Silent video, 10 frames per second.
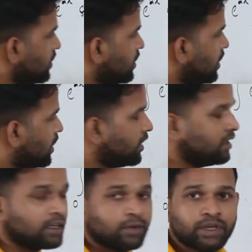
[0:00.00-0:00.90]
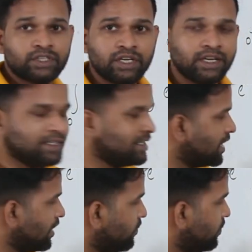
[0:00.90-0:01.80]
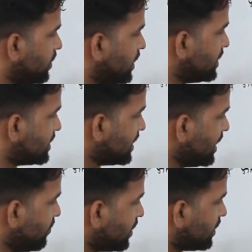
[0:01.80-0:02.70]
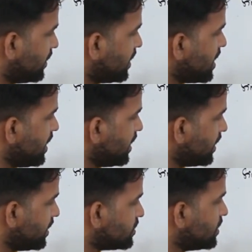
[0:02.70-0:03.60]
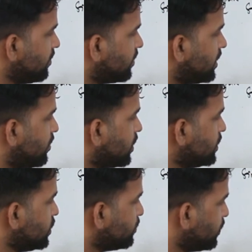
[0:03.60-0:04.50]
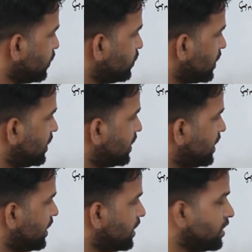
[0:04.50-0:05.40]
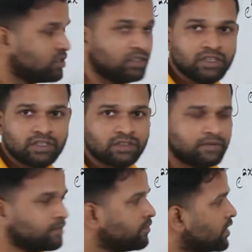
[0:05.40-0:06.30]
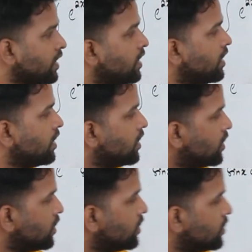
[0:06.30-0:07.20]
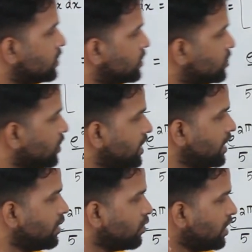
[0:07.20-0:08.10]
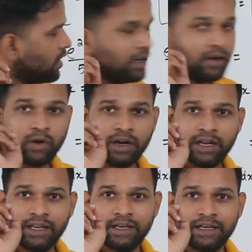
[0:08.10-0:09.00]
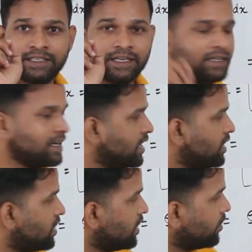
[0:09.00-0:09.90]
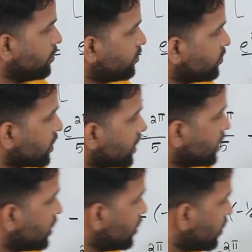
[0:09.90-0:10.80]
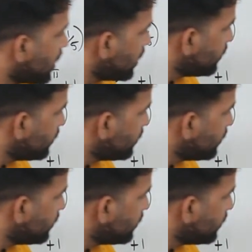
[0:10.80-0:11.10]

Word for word: And in the question itself, it's given, the area is given. They want you to prove that the area is this. So here one only little tricky thing, you have